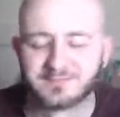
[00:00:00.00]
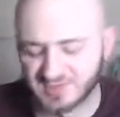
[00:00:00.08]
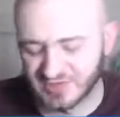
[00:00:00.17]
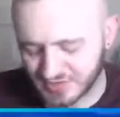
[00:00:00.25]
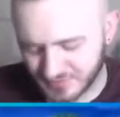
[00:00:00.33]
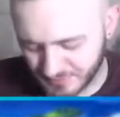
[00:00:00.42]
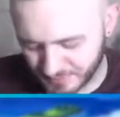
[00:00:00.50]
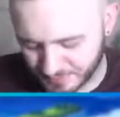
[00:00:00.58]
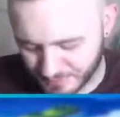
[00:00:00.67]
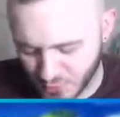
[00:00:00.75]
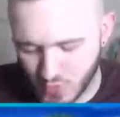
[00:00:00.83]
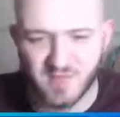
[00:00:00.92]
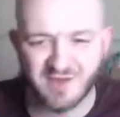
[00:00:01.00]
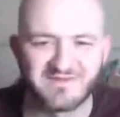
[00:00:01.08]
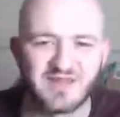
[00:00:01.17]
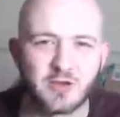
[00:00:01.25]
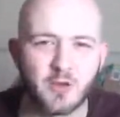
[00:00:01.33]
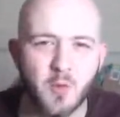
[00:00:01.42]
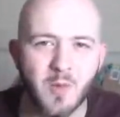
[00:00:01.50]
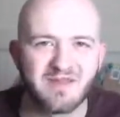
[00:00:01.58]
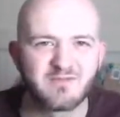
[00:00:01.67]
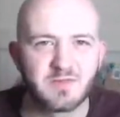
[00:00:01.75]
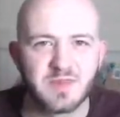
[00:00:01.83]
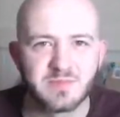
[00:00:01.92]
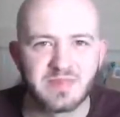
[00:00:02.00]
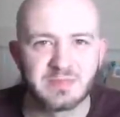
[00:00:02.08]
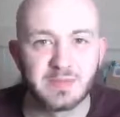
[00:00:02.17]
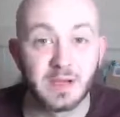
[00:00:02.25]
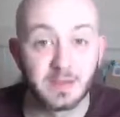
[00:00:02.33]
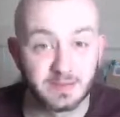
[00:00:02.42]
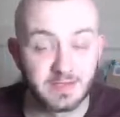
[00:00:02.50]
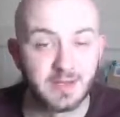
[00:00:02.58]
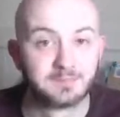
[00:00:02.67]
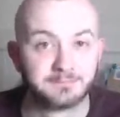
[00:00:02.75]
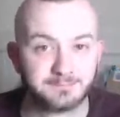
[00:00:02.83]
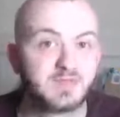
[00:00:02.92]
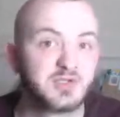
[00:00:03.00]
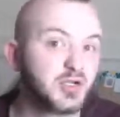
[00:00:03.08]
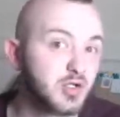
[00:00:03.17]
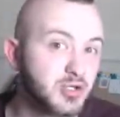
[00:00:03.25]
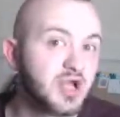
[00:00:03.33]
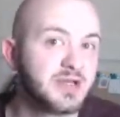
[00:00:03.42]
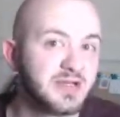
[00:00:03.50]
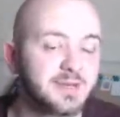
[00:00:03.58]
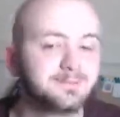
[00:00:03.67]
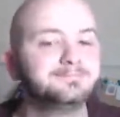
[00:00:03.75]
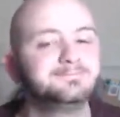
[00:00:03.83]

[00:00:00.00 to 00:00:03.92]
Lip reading: Just pull my finger away from the B button, yeah? It's a good idea.